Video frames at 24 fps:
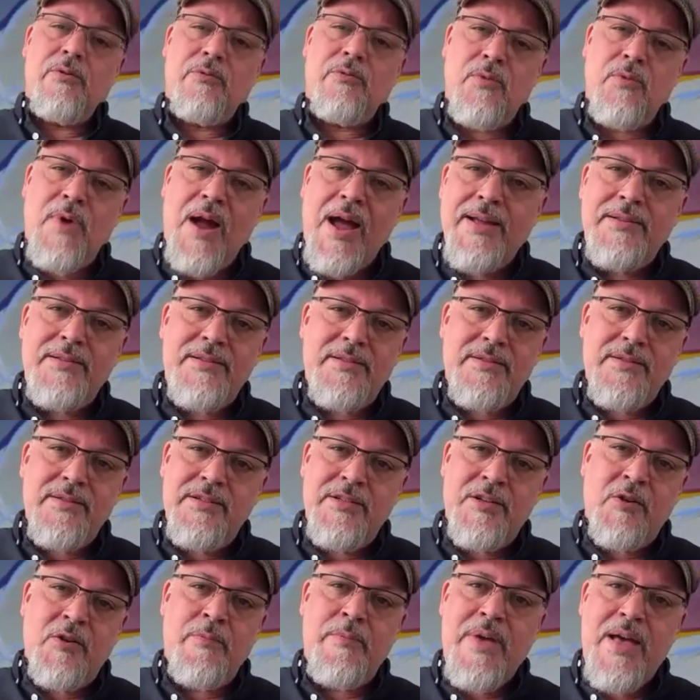write,
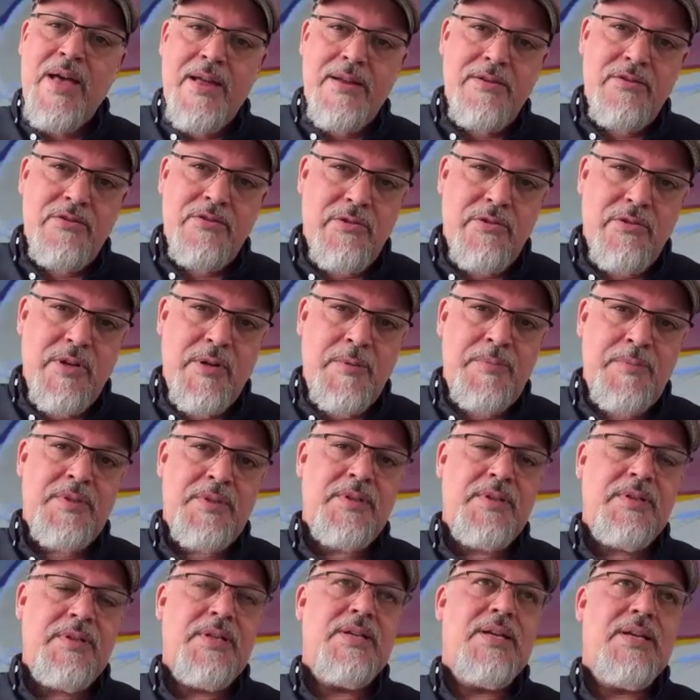manuscript,
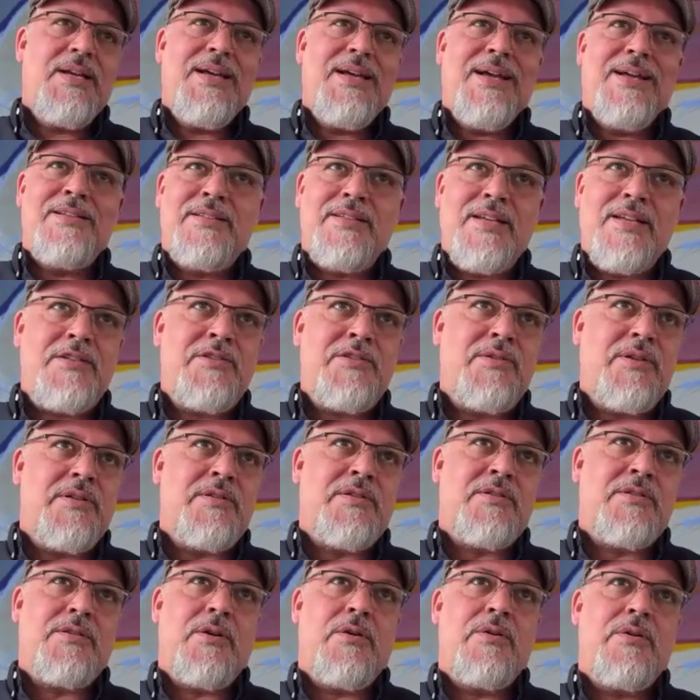
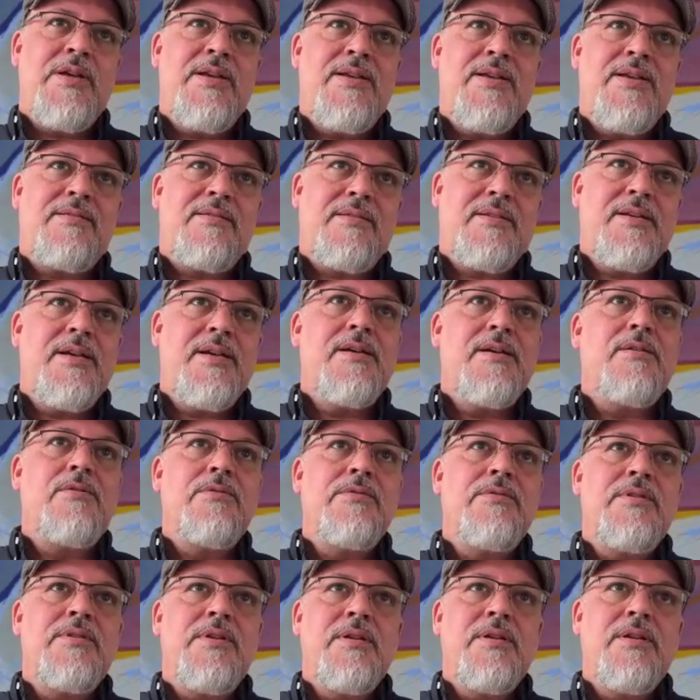etc. So his
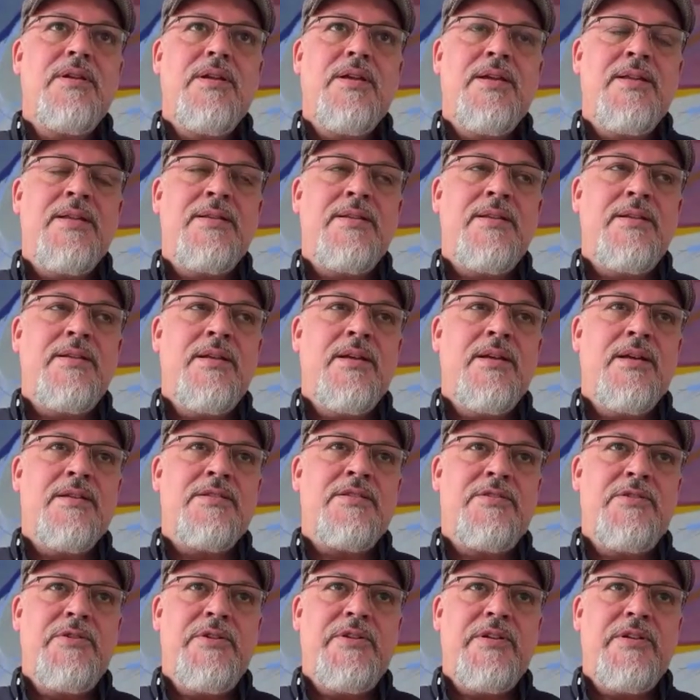skills in the
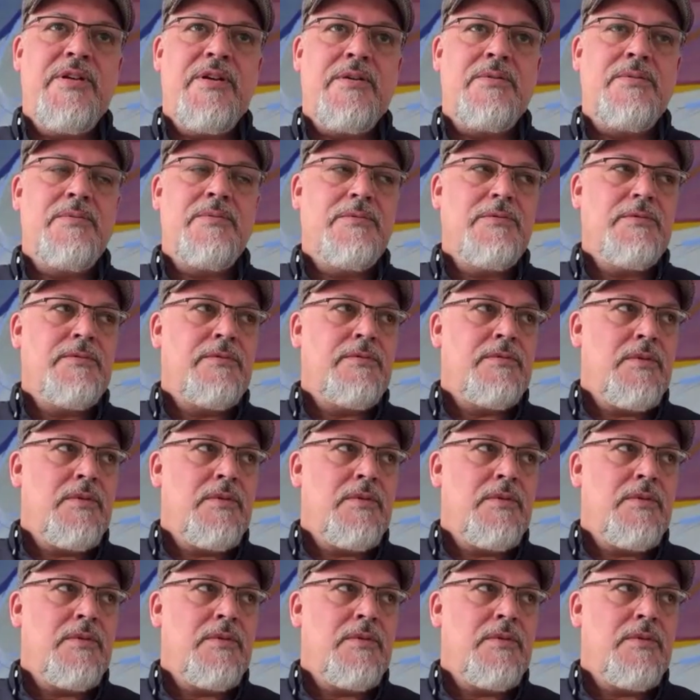studio